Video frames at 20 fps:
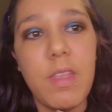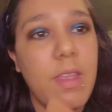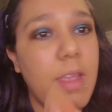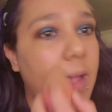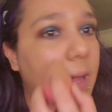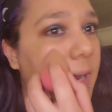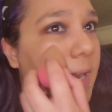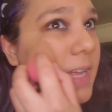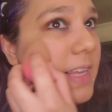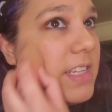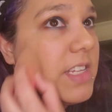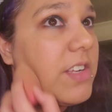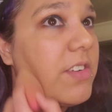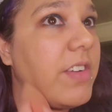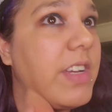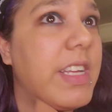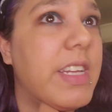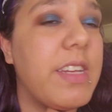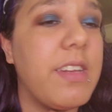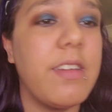And as you
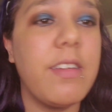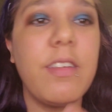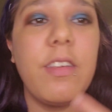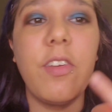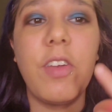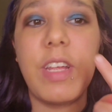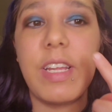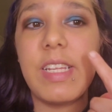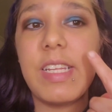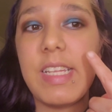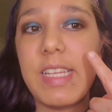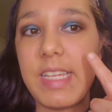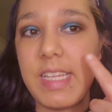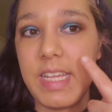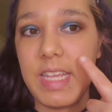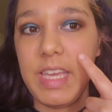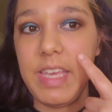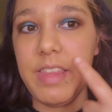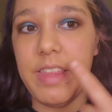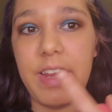can
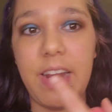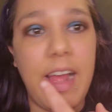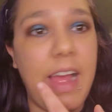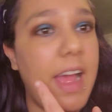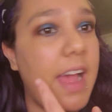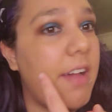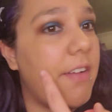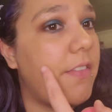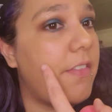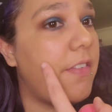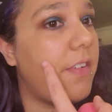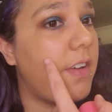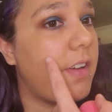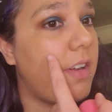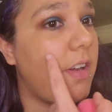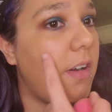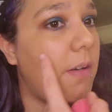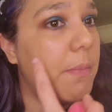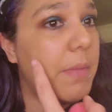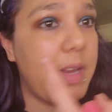see that I have
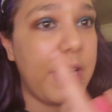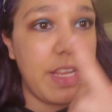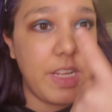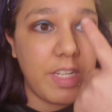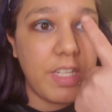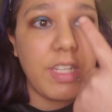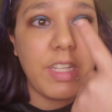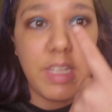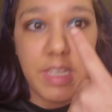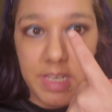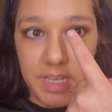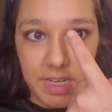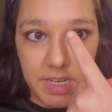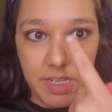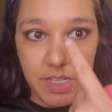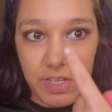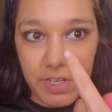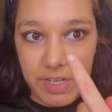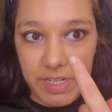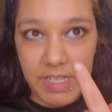combination skin, because
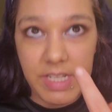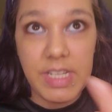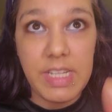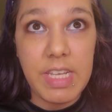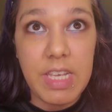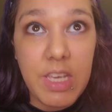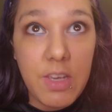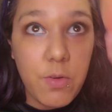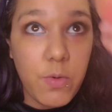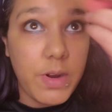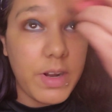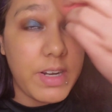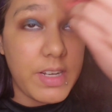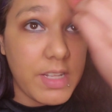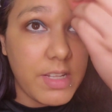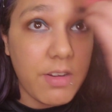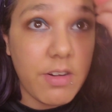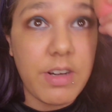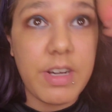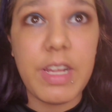you can see where it's
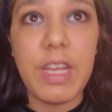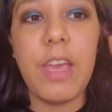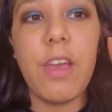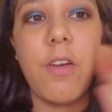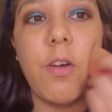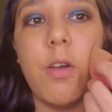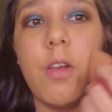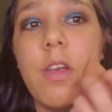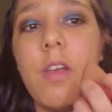starting to get,